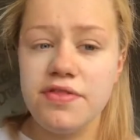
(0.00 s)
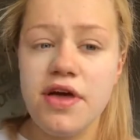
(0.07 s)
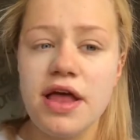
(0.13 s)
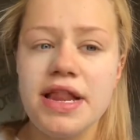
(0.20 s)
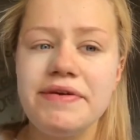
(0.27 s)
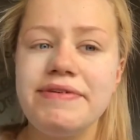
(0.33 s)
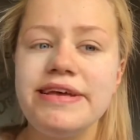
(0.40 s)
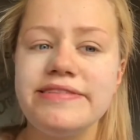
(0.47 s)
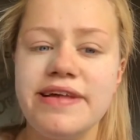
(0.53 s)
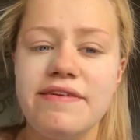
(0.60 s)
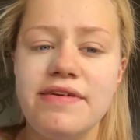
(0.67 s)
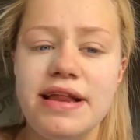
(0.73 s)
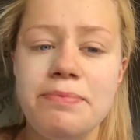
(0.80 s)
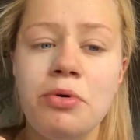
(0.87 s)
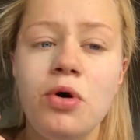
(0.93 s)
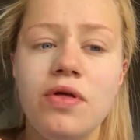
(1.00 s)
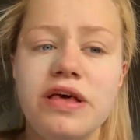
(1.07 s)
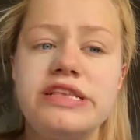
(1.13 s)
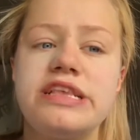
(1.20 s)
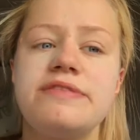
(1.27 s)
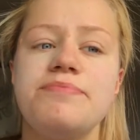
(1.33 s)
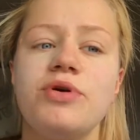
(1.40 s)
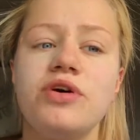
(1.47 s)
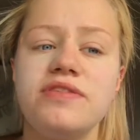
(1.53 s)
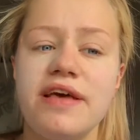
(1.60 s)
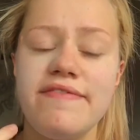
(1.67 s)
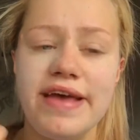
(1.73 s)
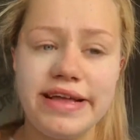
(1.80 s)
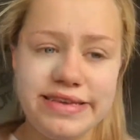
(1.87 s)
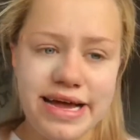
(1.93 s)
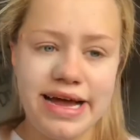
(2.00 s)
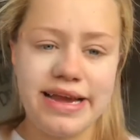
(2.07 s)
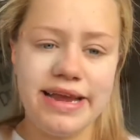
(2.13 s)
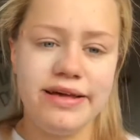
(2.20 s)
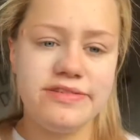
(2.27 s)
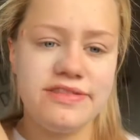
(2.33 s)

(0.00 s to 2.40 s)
The only reason I really bought this is because I fake tan now.